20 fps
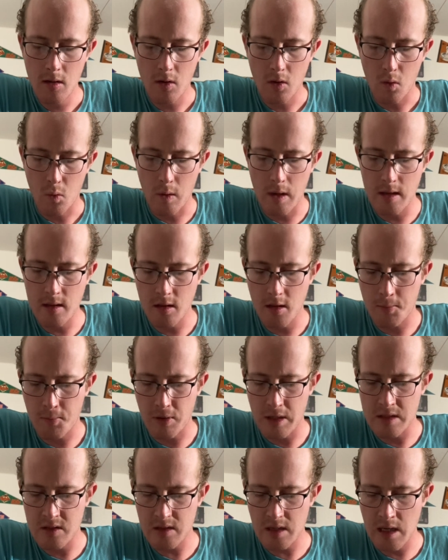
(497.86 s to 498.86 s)
When the
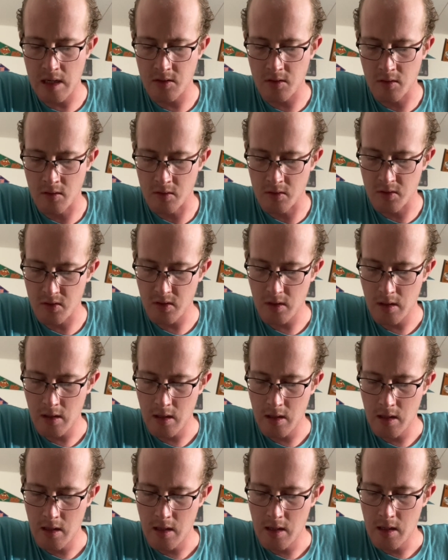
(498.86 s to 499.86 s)
prince enters,
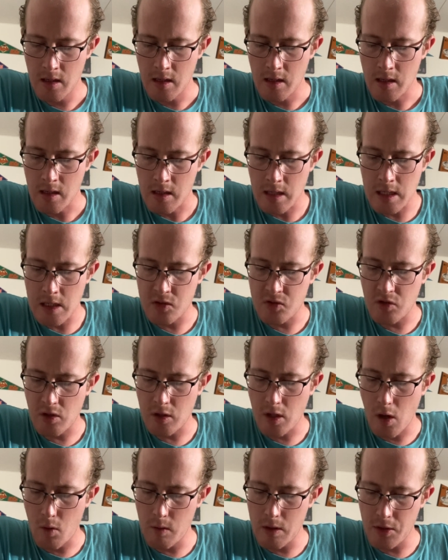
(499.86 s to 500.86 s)
he is to
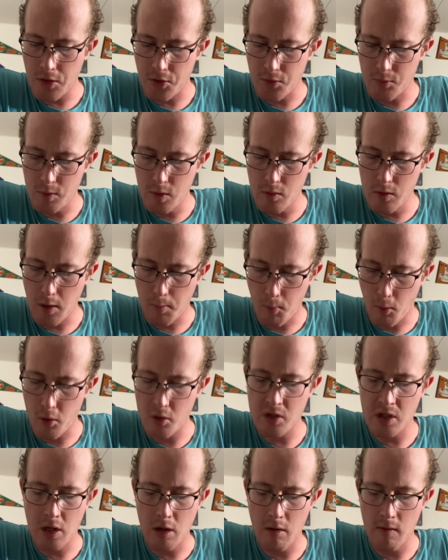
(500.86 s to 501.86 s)
go in through the
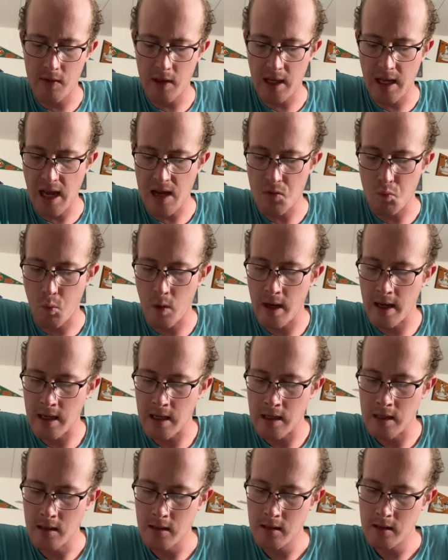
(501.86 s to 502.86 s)
portico of the
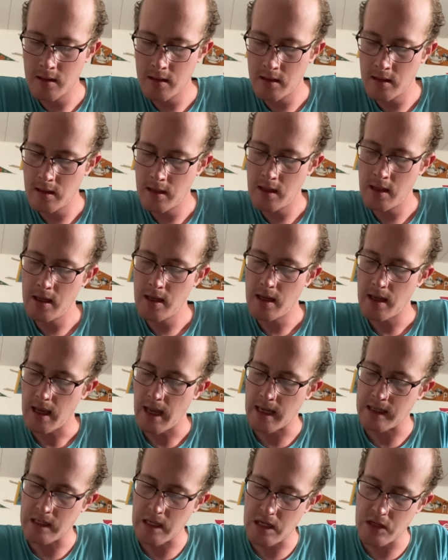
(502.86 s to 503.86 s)
gateway,
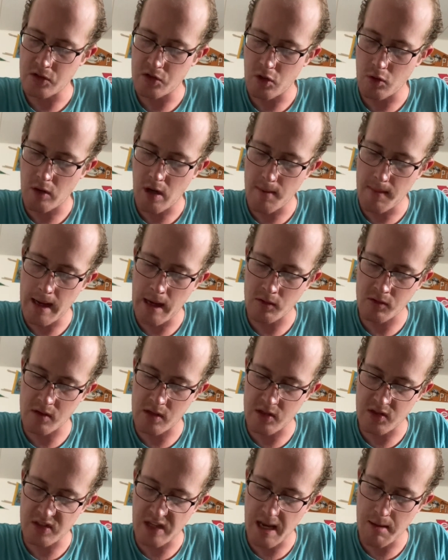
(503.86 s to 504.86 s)
and he is to come out the
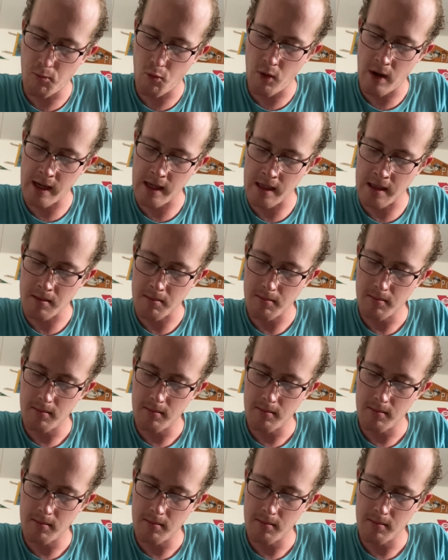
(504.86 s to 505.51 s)
same way.